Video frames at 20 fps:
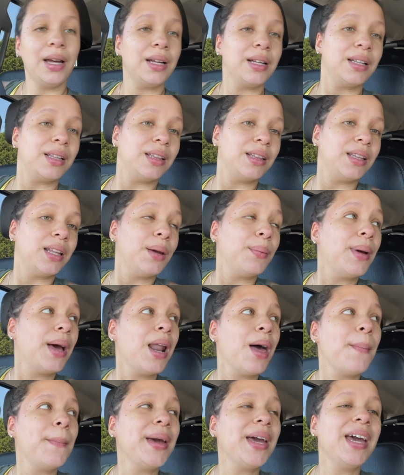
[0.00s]

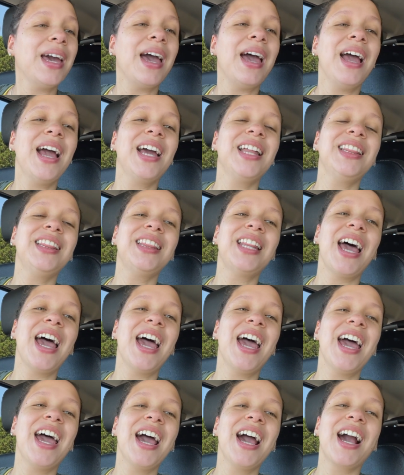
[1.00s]
Dimelo mi
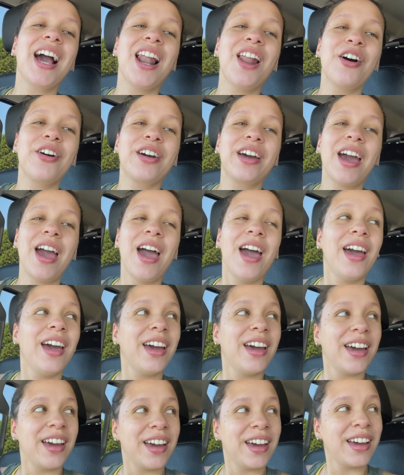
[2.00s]
gente, que lo
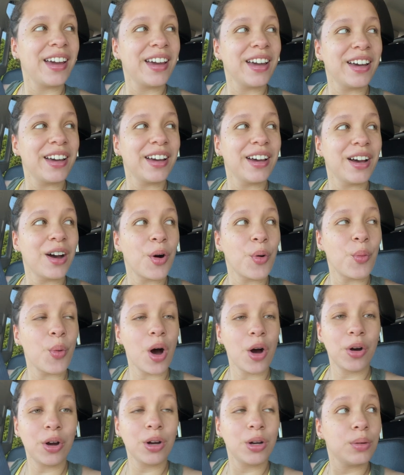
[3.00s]
que.
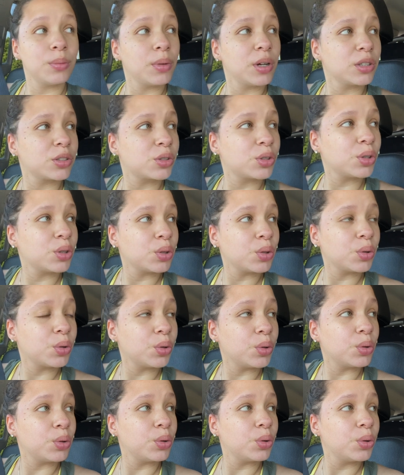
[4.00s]
Welcome
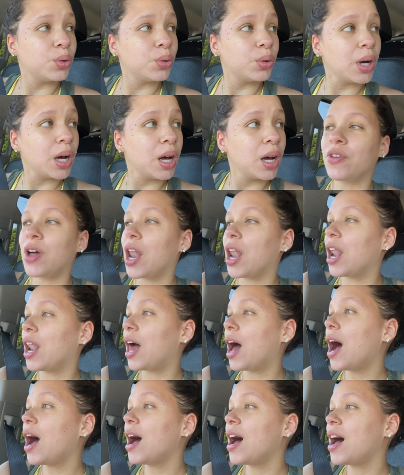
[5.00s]
to
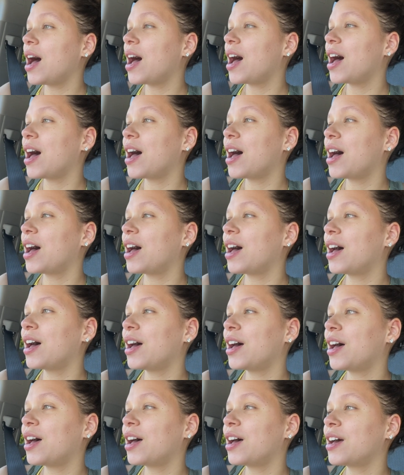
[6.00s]

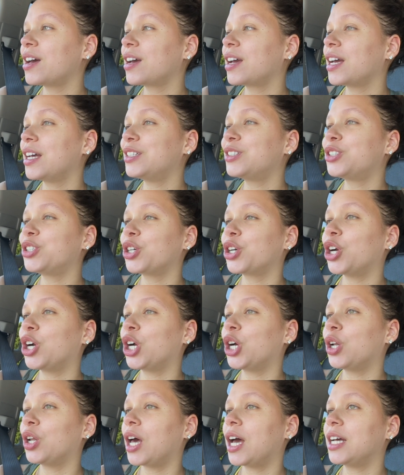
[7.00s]
vlog. It's your
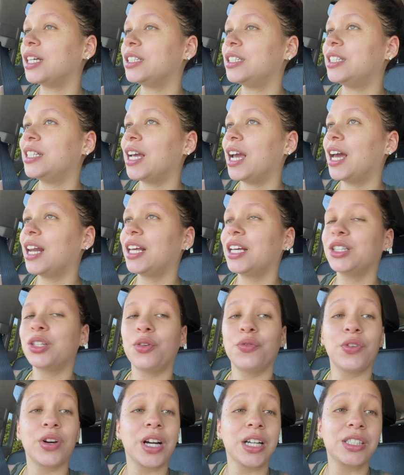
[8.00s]
girl Dani. Don't
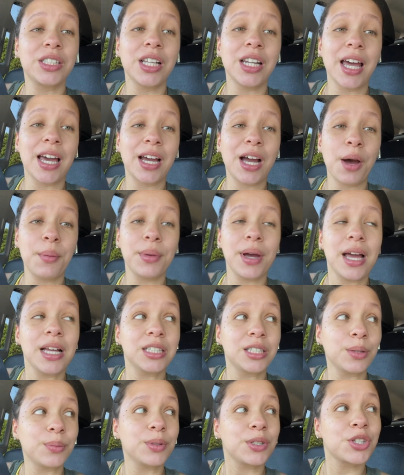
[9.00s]
forget to like, comment, and
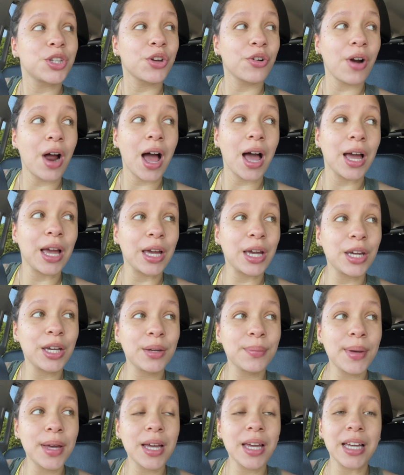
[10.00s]

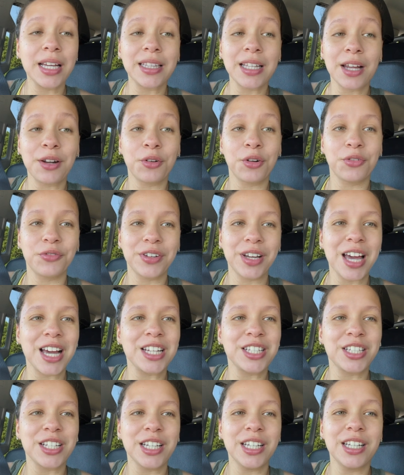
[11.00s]
subscribe. Hit that
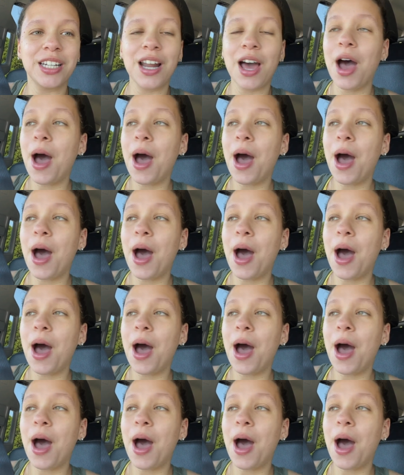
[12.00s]
notification